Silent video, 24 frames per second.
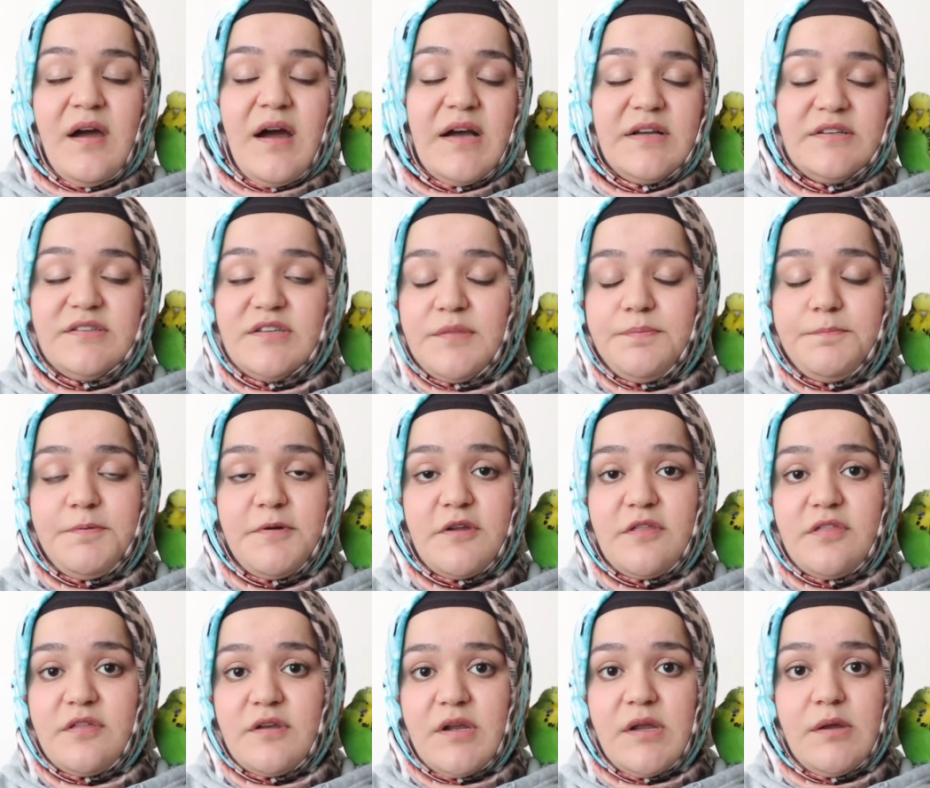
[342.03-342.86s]
I just
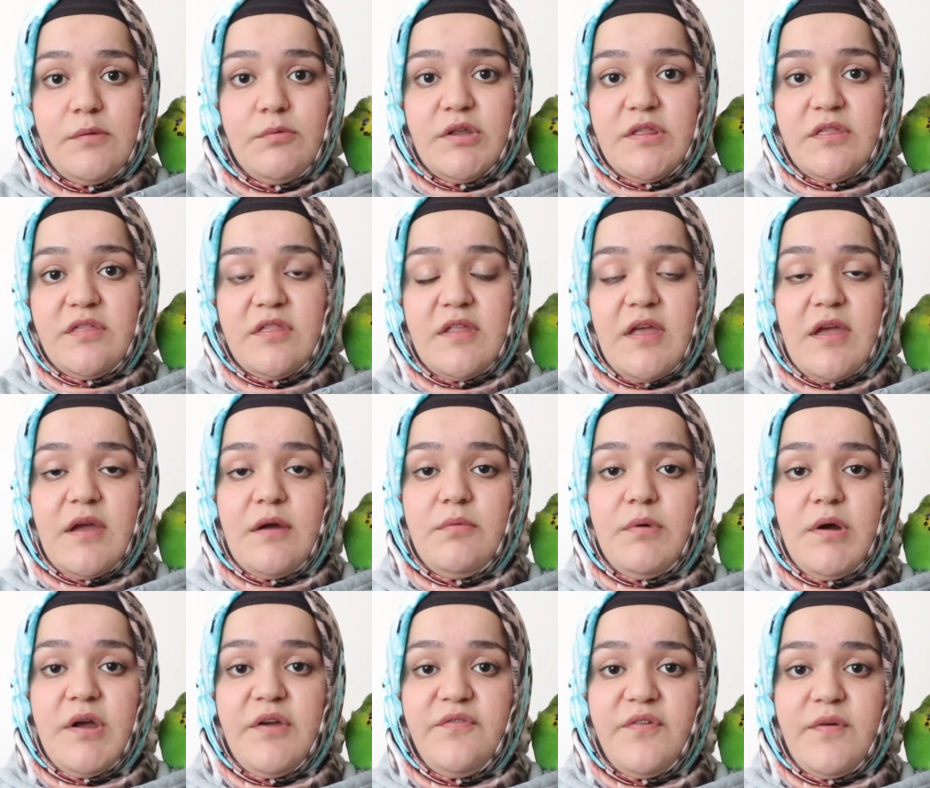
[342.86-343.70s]
personally would stay
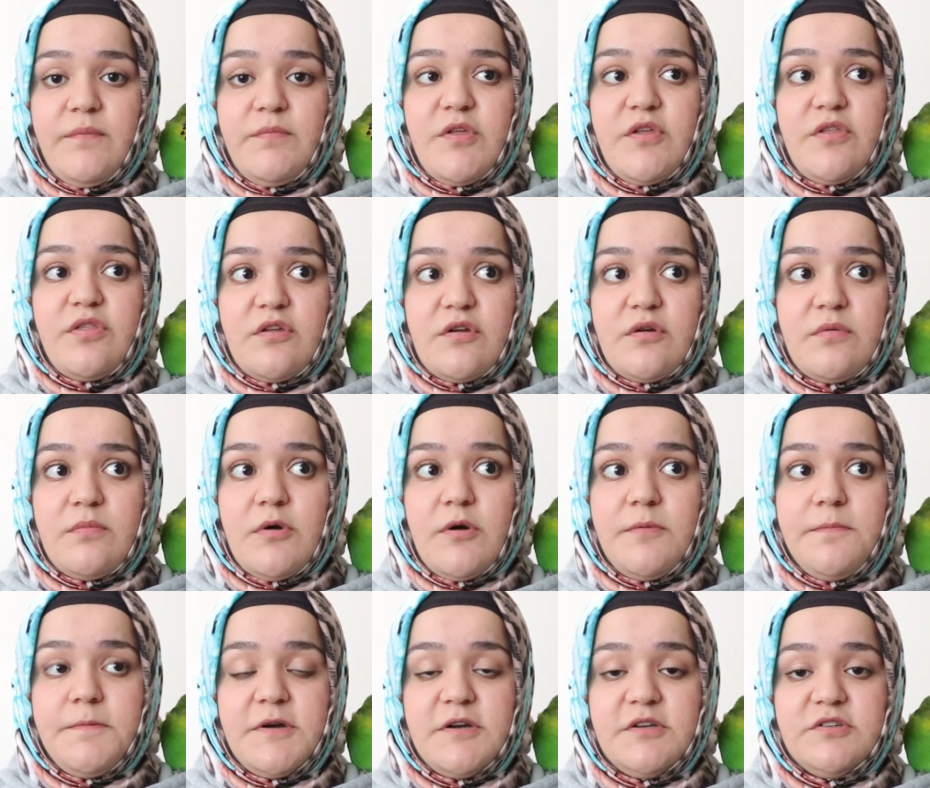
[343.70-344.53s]
away from the
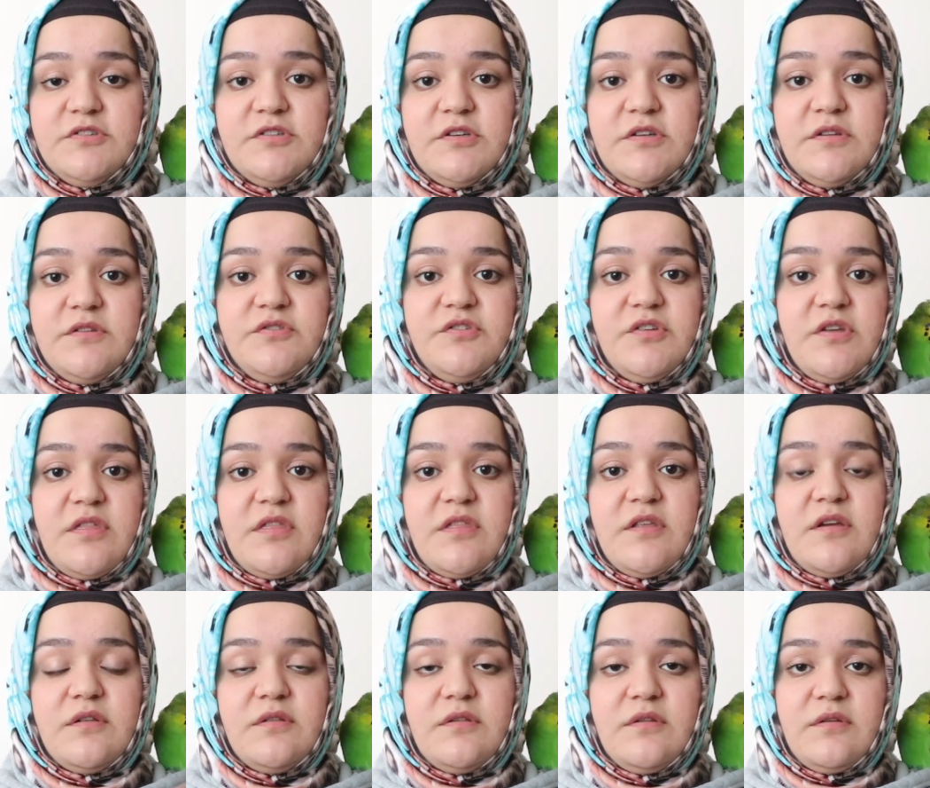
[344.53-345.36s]
thermal perches, just
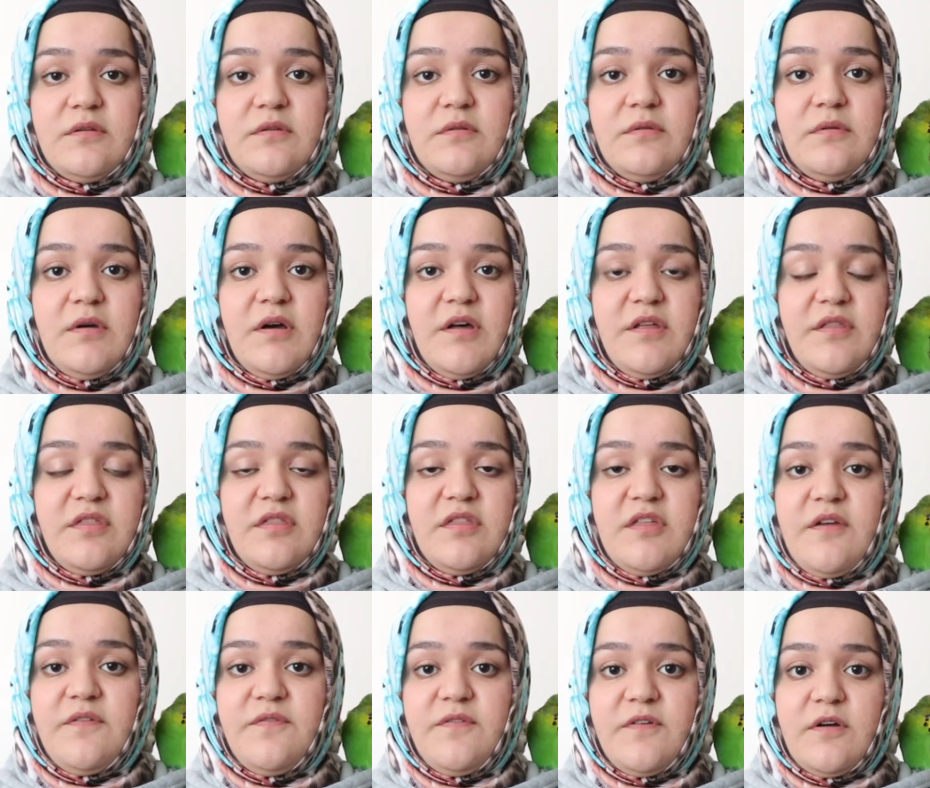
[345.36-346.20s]
stick to
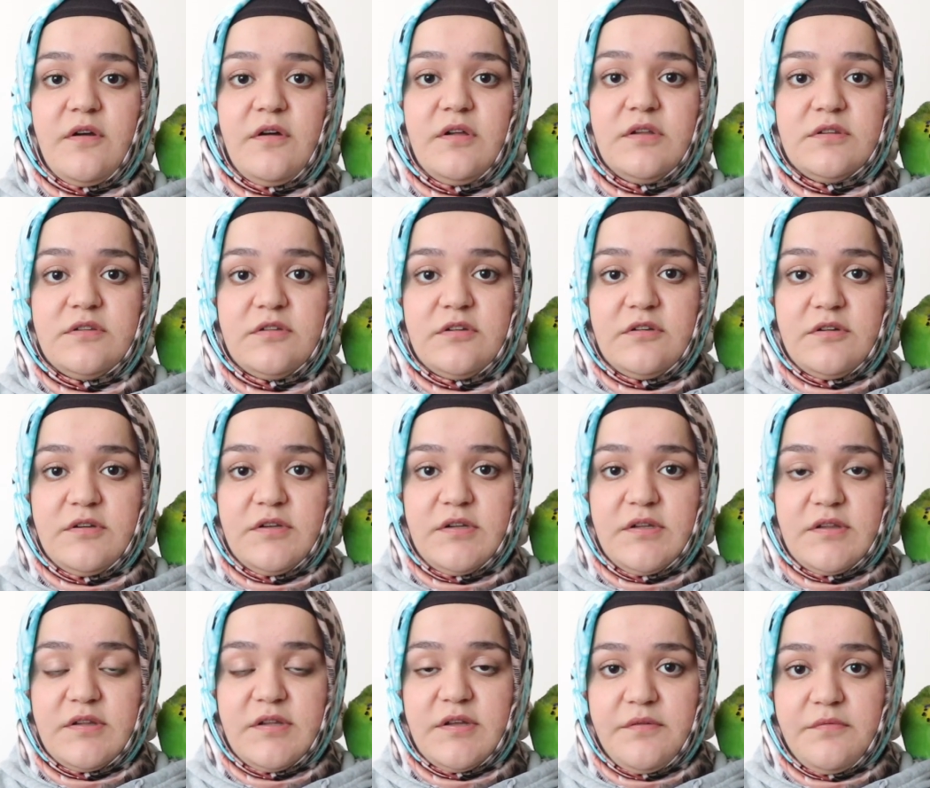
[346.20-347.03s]
safer
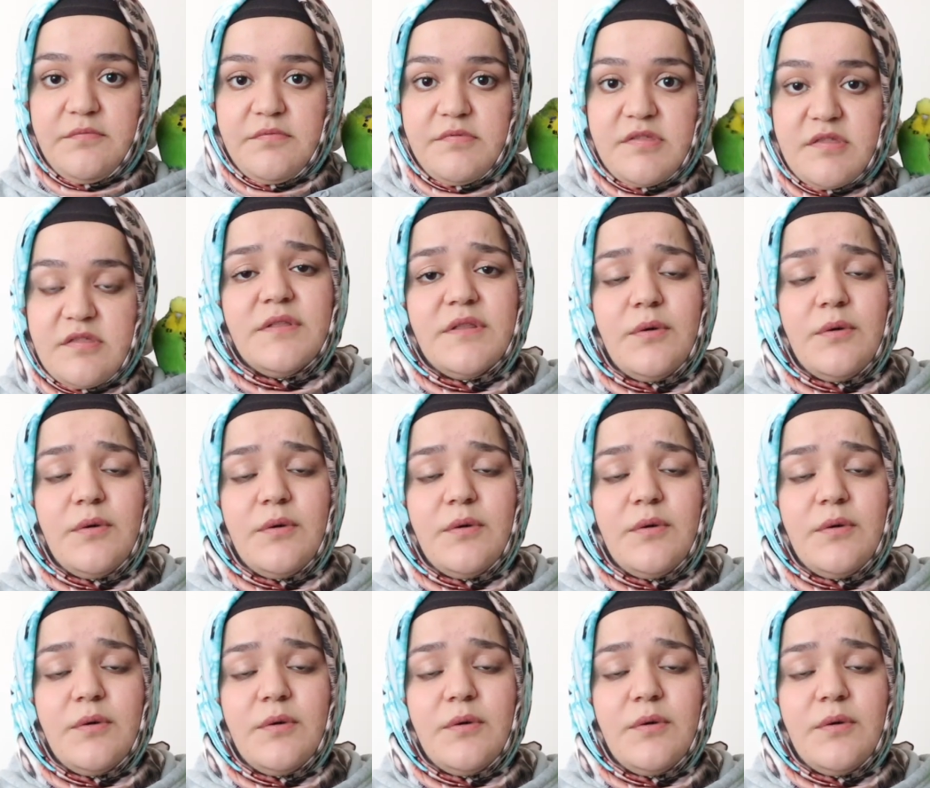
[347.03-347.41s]
alternatives.